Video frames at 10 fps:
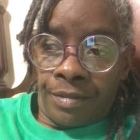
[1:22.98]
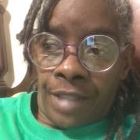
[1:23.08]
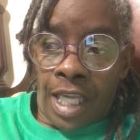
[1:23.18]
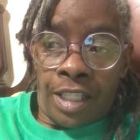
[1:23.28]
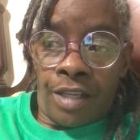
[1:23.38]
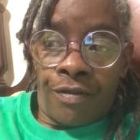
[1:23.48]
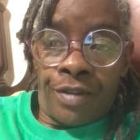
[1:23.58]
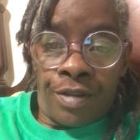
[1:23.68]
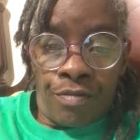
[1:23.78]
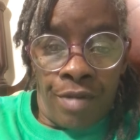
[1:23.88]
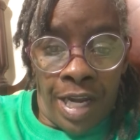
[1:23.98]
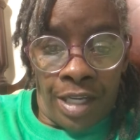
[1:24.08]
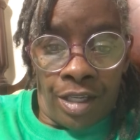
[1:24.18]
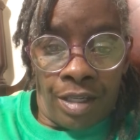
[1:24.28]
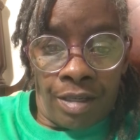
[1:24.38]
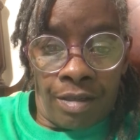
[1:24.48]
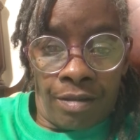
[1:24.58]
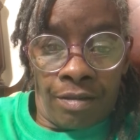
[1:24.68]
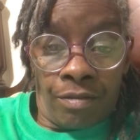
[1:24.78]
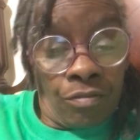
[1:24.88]
is. Except for the rich.
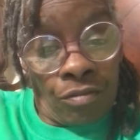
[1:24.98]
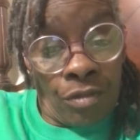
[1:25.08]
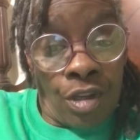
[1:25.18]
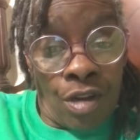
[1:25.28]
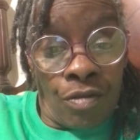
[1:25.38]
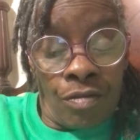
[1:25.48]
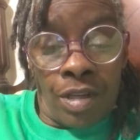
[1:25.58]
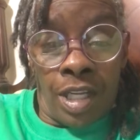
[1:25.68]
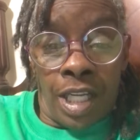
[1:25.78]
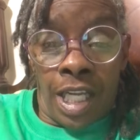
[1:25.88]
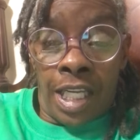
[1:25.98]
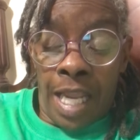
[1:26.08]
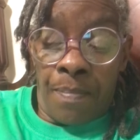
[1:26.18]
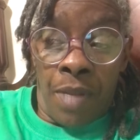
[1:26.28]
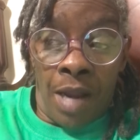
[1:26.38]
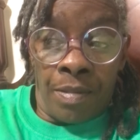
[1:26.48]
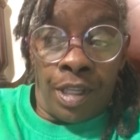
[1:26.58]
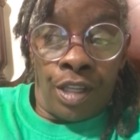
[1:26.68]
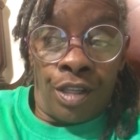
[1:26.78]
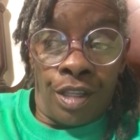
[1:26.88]
You know, they probably
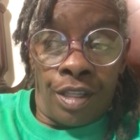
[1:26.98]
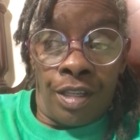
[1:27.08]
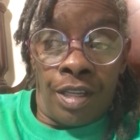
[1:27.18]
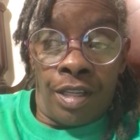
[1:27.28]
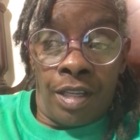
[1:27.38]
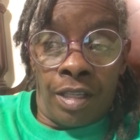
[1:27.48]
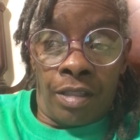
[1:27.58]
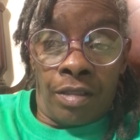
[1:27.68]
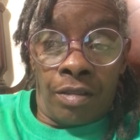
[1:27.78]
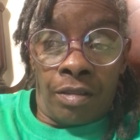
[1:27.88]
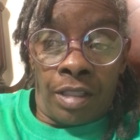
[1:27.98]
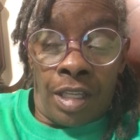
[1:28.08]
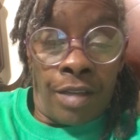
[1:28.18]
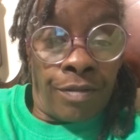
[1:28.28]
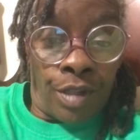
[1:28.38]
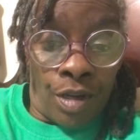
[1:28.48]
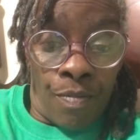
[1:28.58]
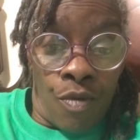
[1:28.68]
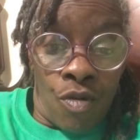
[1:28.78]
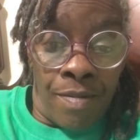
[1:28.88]
could give to the
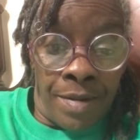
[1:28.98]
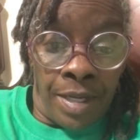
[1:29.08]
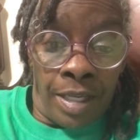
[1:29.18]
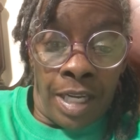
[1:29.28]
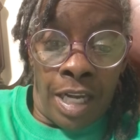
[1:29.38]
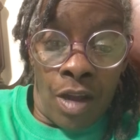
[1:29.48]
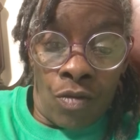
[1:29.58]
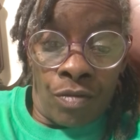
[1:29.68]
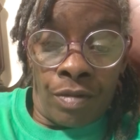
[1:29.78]
poor, but they don't.